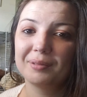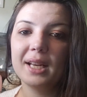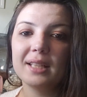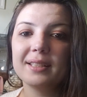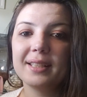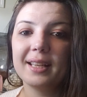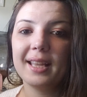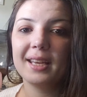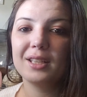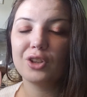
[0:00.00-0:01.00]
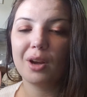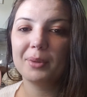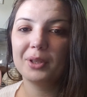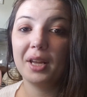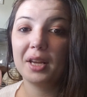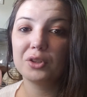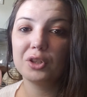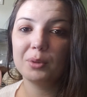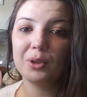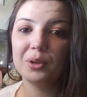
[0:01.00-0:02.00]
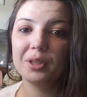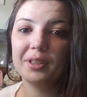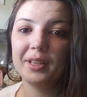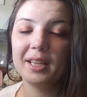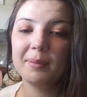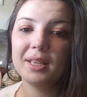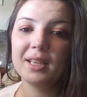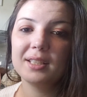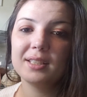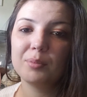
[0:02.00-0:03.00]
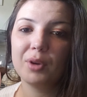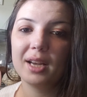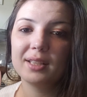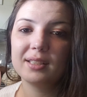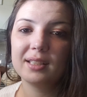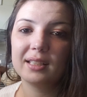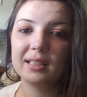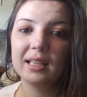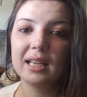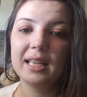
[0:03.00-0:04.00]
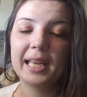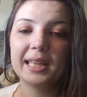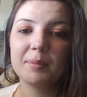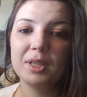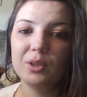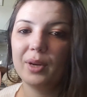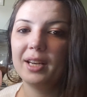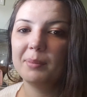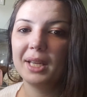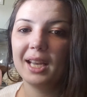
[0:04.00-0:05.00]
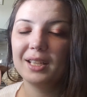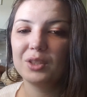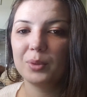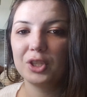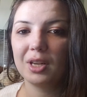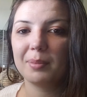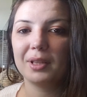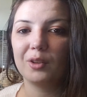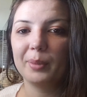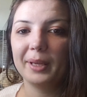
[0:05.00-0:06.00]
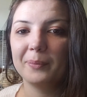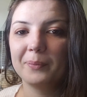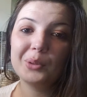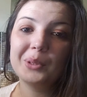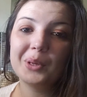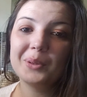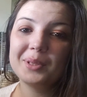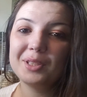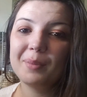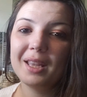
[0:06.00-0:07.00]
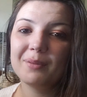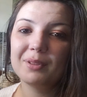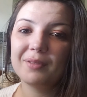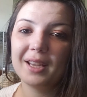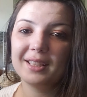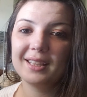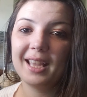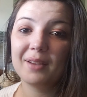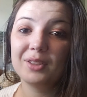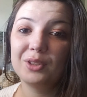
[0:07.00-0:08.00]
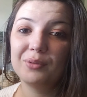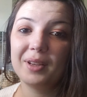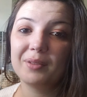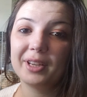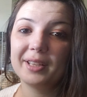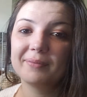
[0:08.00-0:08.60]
But as a dedicated shopper and gerbil owner, it can be a nice surprise to get them a new item and kind of switch it up a little bit. Who knows, you may even find that they have a new favorite.